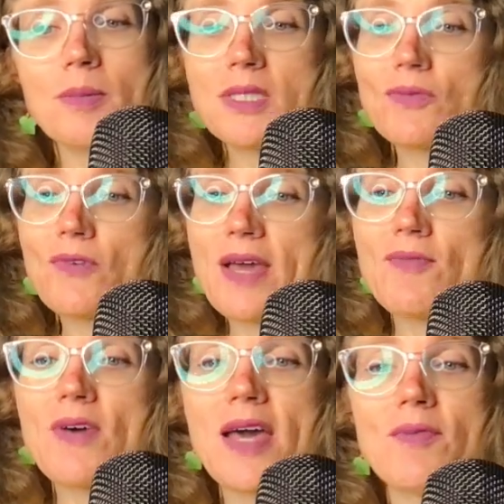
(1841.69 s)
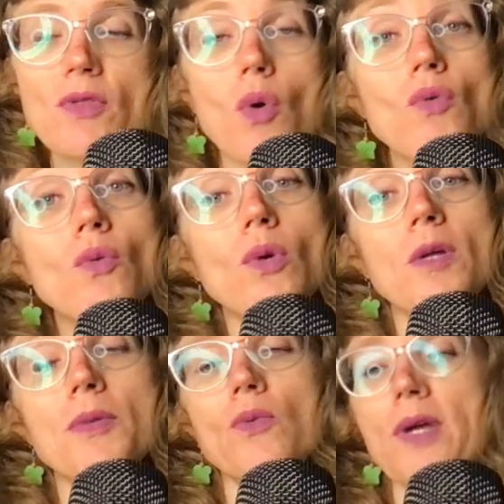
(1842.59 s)
It's a 5/5 with
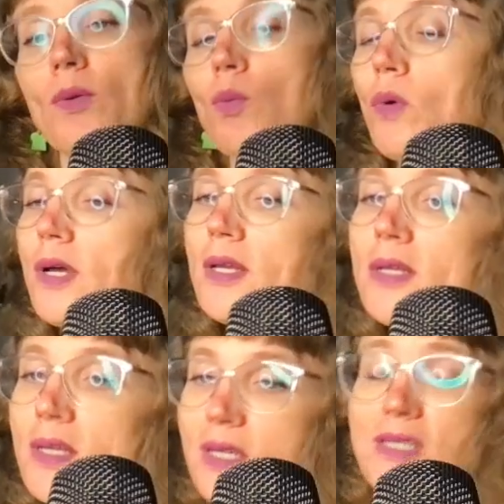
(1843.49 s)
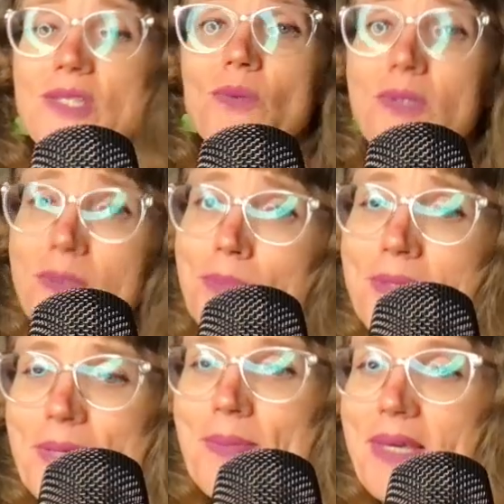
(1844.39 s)
Overwhelm and Raid 1. So it's
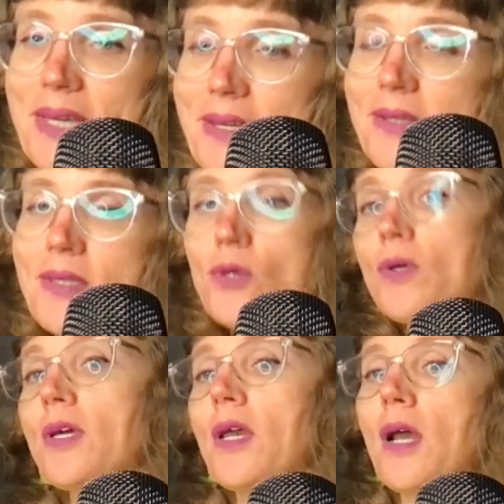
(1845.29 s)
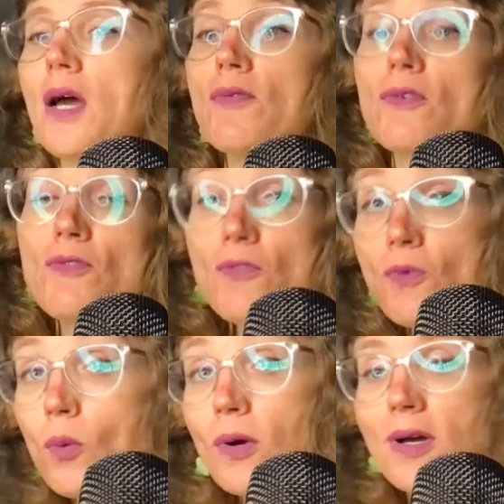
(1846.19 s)
pretty big. You can get it out for
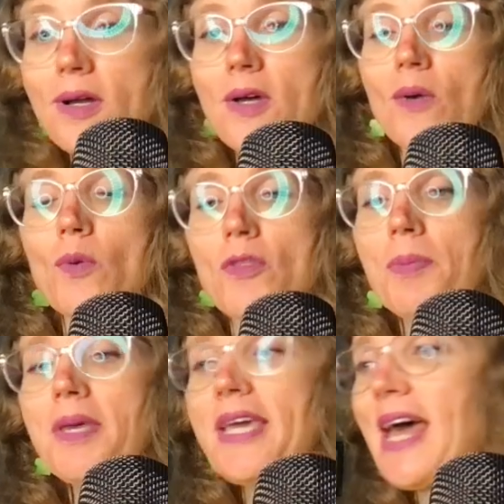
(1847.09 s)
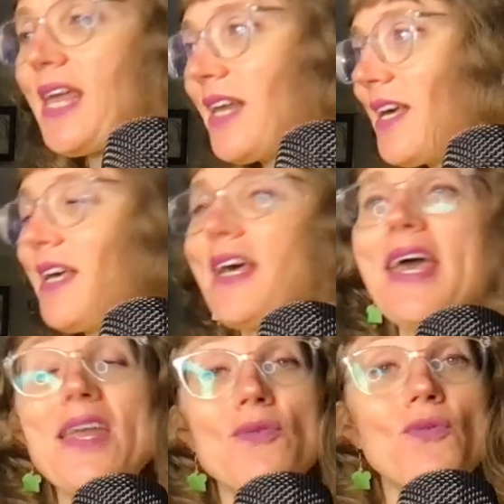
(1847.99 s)
4 with Piett.
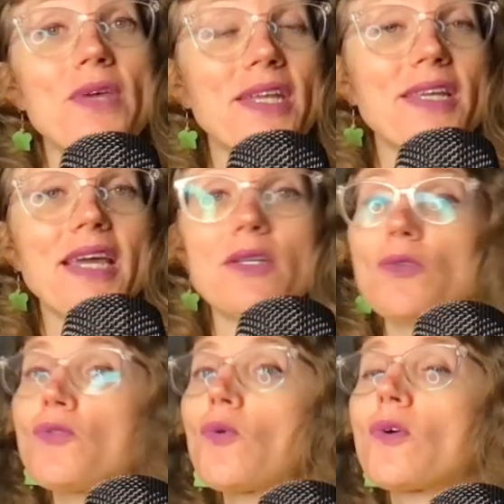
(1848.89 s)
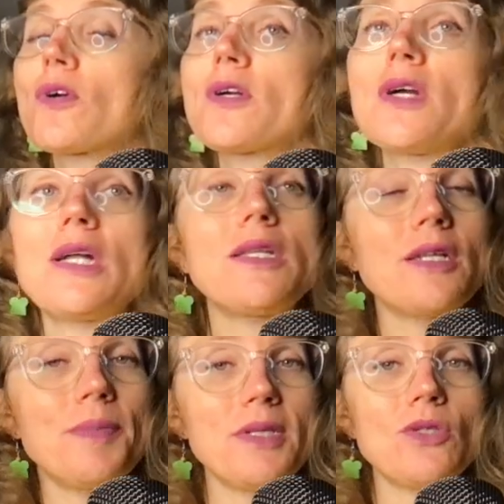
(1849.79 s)
And if we can get to 4 a
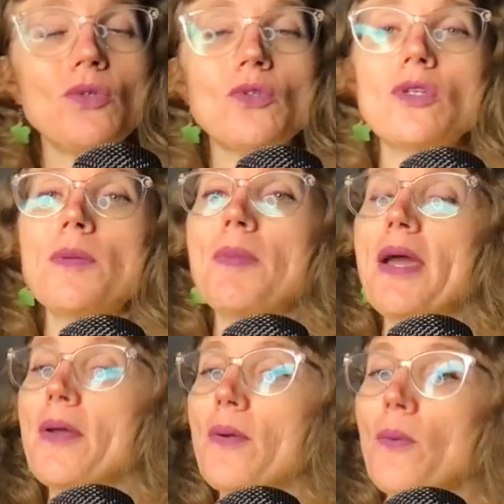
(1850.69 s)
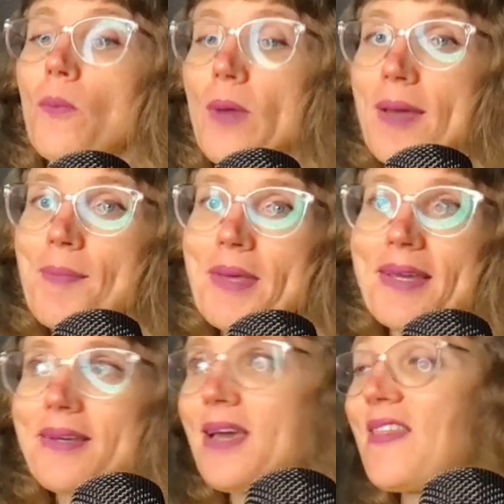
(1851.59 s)
little bit sooner by
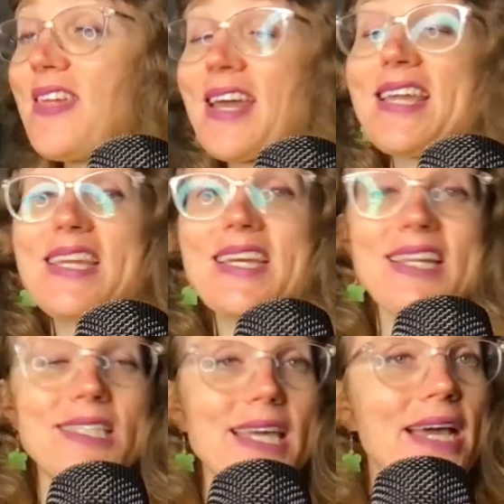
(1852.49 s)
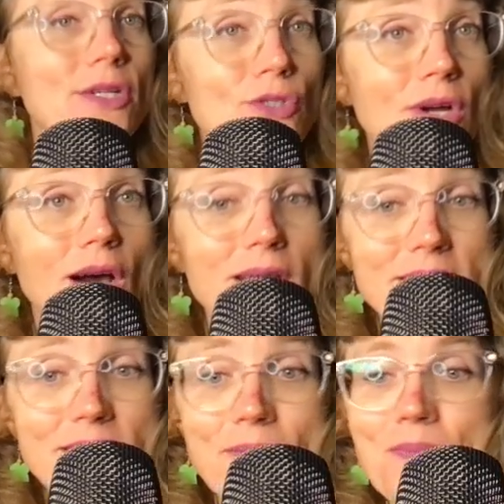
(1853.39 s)
ramping, then I think that's extra
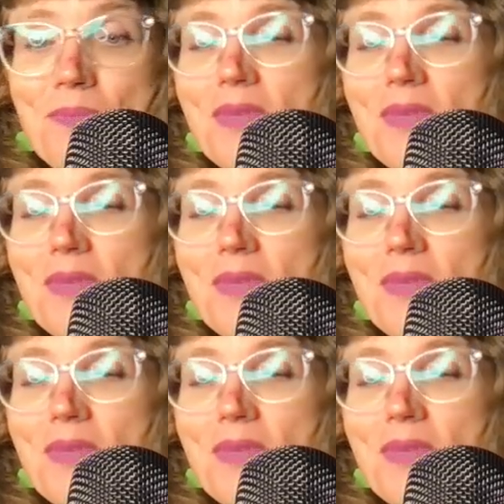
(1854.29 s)
awesome.